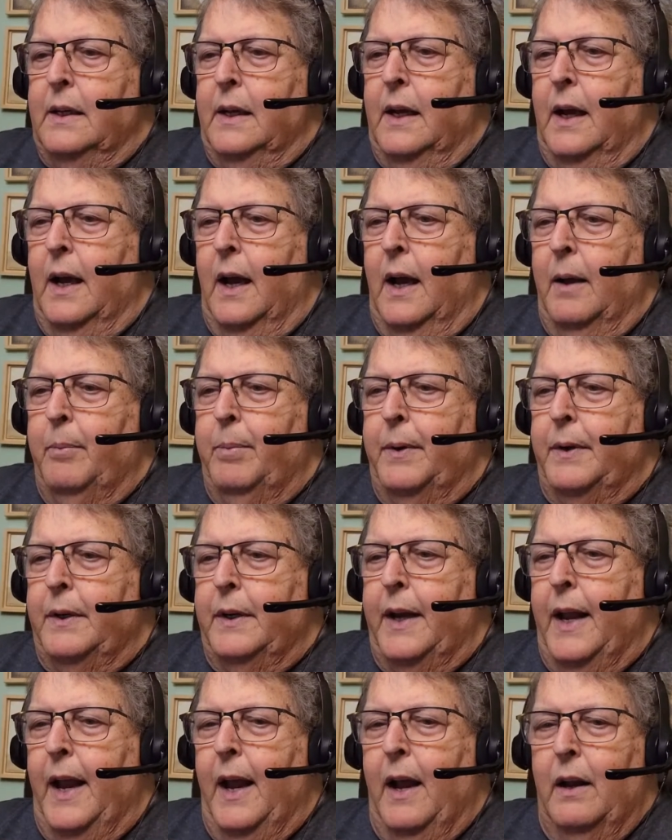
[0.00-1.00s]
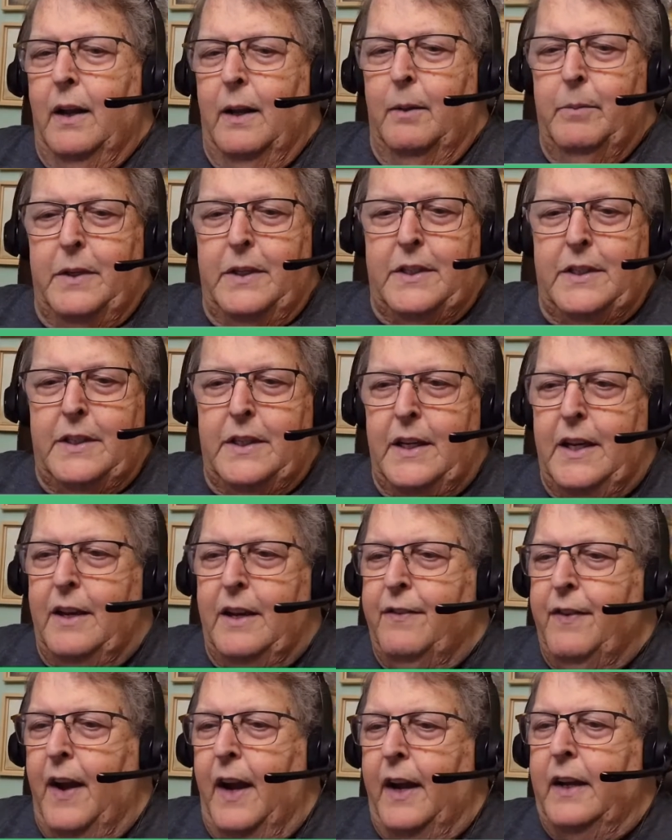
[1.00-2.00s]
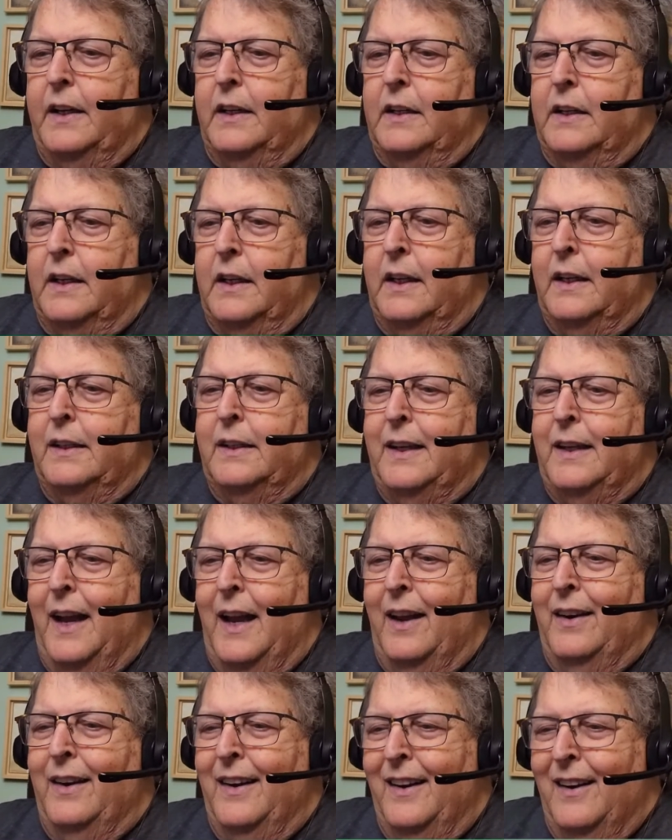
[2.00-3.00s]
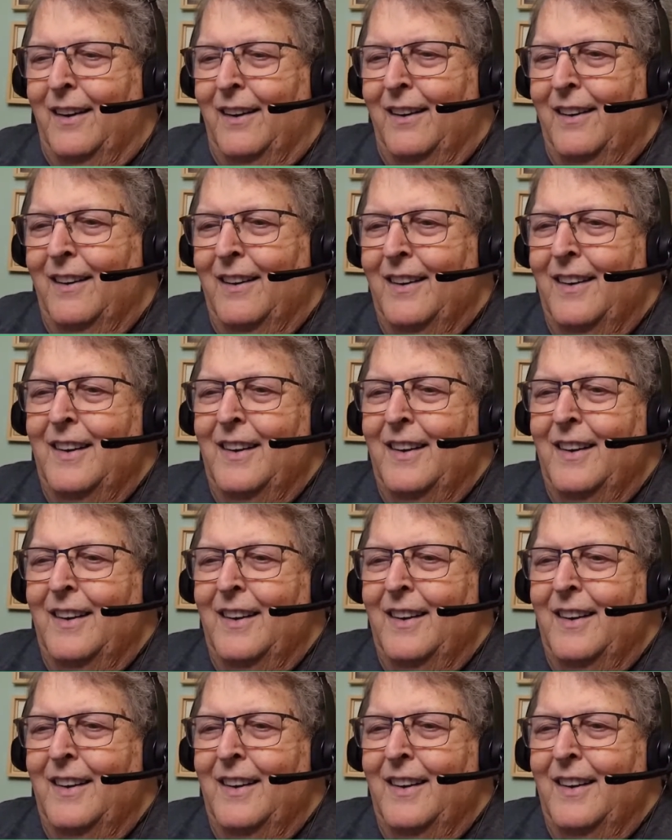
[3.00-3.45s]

But now let me see if I can get down here